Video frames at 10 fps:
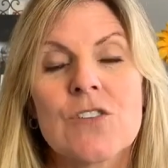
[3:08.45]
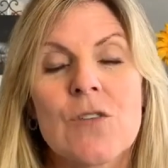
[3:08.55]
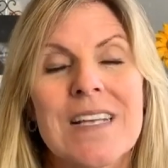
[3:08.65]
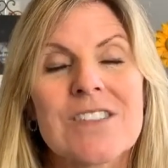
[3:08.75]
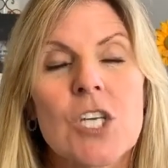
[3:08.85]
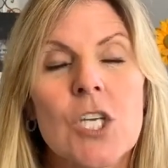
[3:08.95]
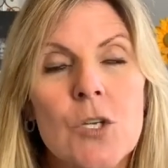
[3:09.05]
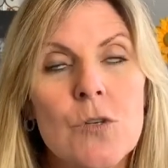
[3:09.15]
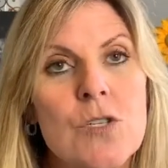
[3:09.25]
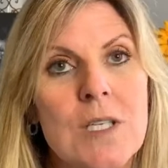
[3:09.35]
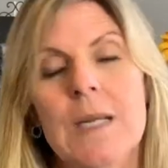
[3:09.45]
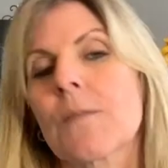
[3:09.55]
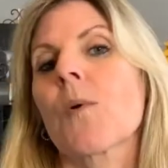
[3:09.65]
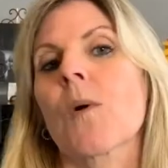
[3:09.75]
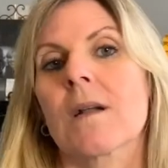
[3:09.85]
So that's hugely
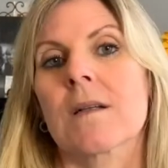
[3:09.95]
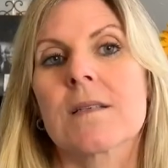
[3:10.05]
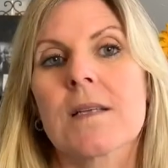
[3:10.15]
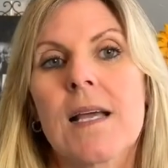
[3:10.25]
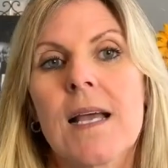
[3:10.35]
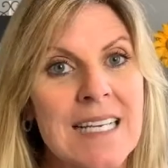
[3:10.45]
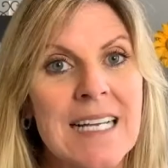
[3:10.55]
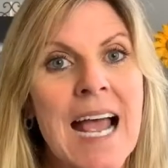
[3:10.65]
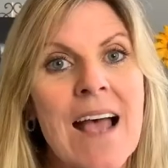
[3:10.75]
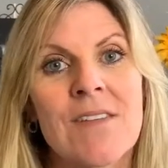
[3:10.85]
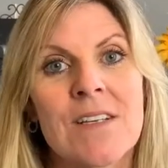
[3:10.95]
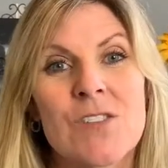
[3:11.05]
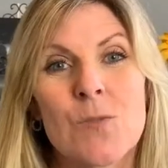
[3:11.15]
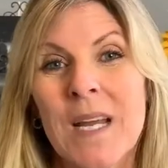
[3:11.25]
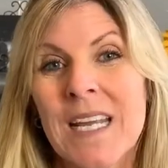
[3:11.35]
important. It can have a
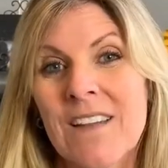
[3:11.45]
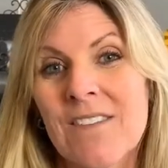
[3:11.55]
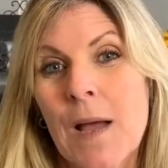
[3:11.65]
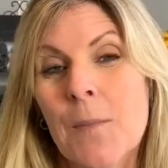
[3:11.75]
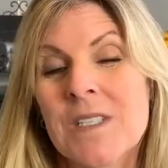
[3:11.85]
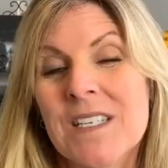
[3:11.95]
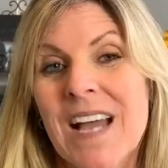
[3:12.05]
swing of upwards of